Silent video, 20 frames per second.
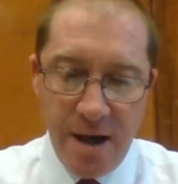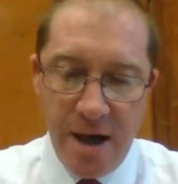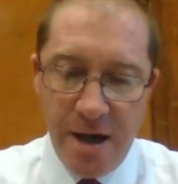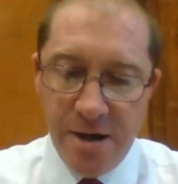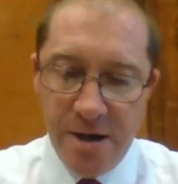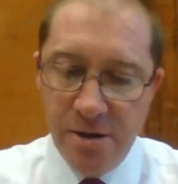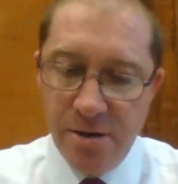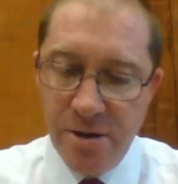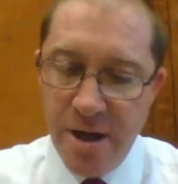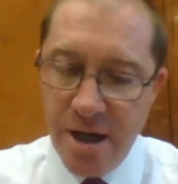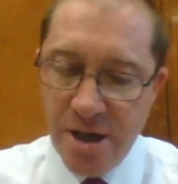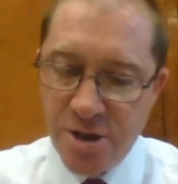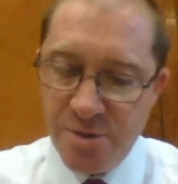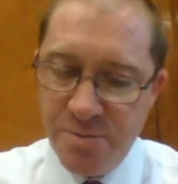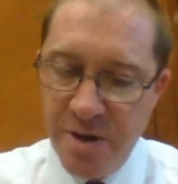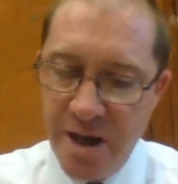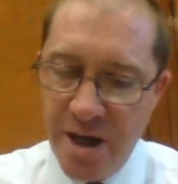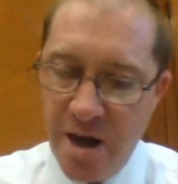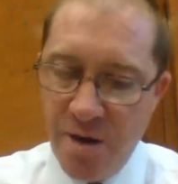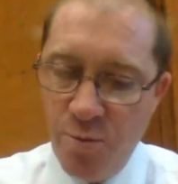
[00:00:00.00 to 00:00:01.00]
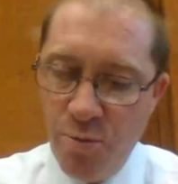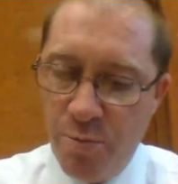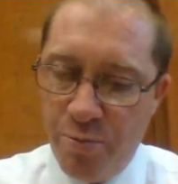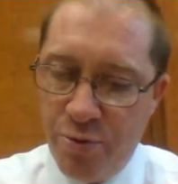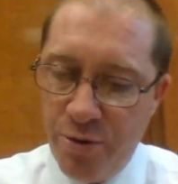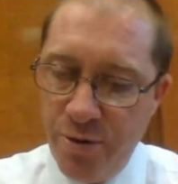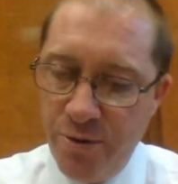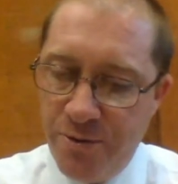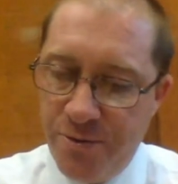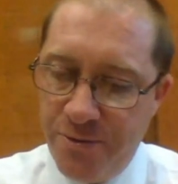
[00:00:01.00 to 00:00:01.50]
And our next meeting will
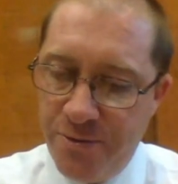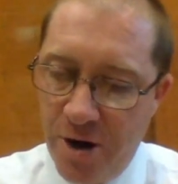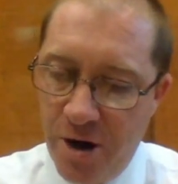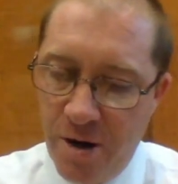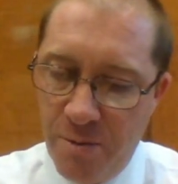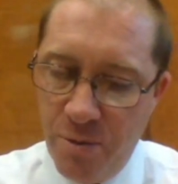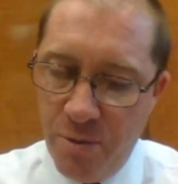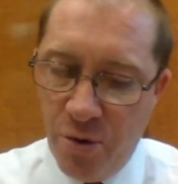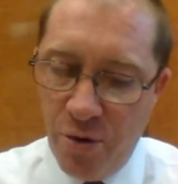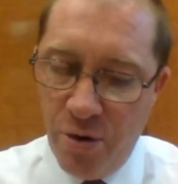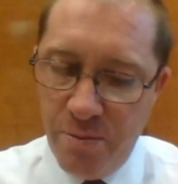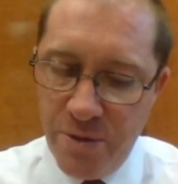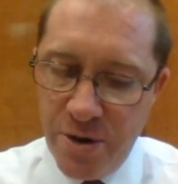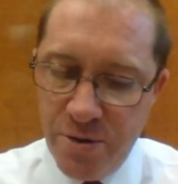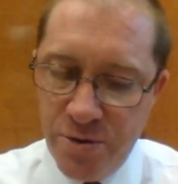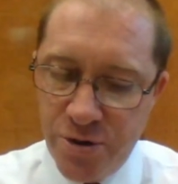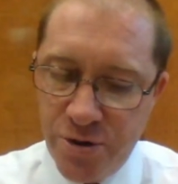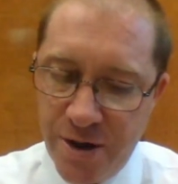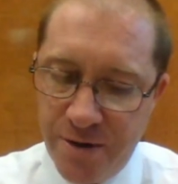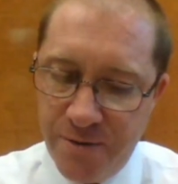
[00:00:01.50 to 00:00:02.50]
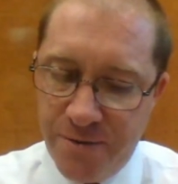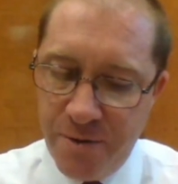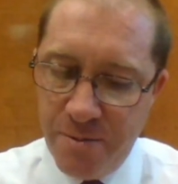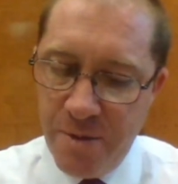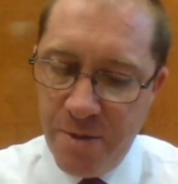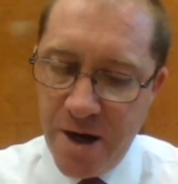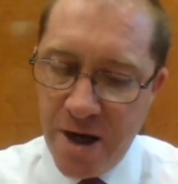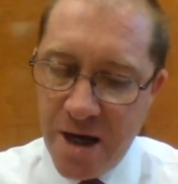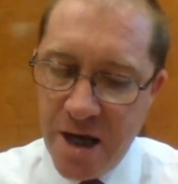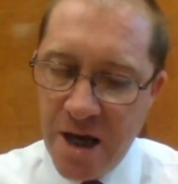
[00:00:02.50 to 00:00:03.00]
prove far more amusing for
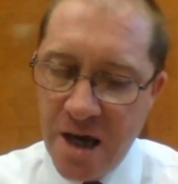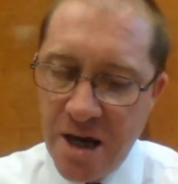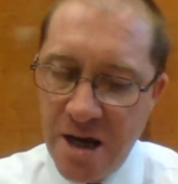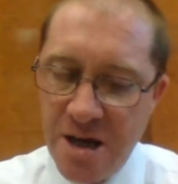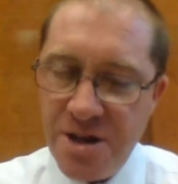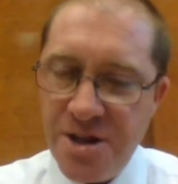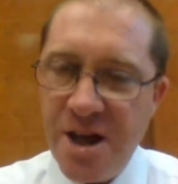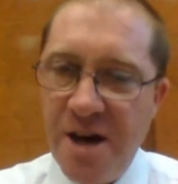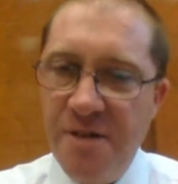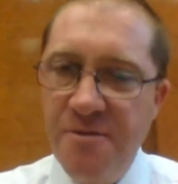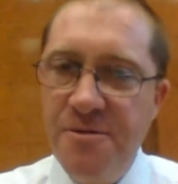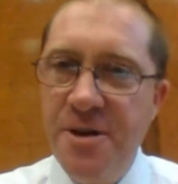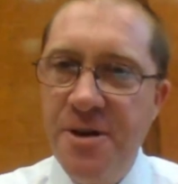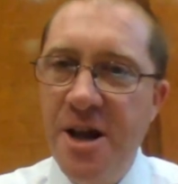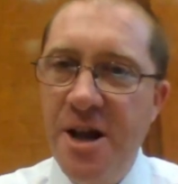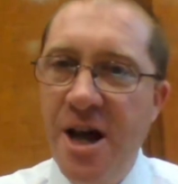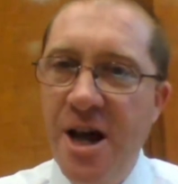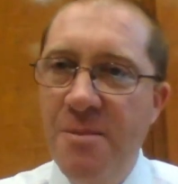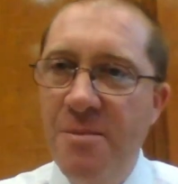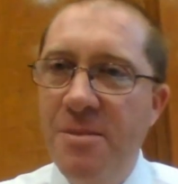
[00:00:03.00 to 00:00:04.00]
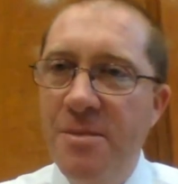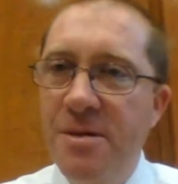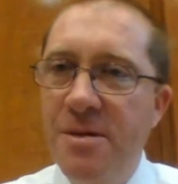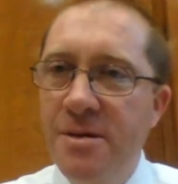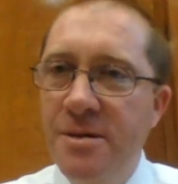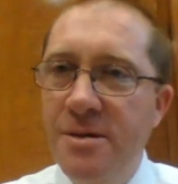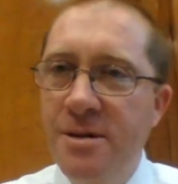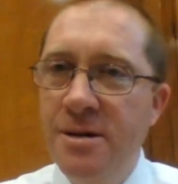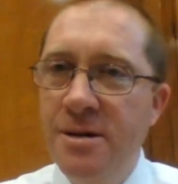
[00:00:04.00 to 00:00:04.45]
me than for them.